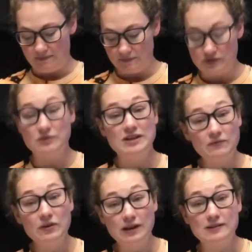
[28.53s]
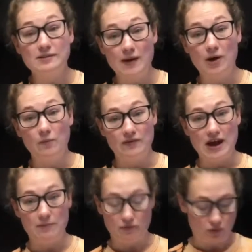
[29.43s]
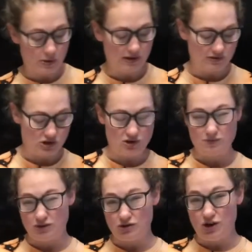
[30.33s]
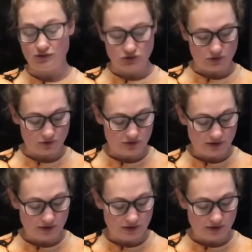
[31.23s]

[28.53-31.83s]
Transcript: So definitely get some help with that before we get started with the nachos.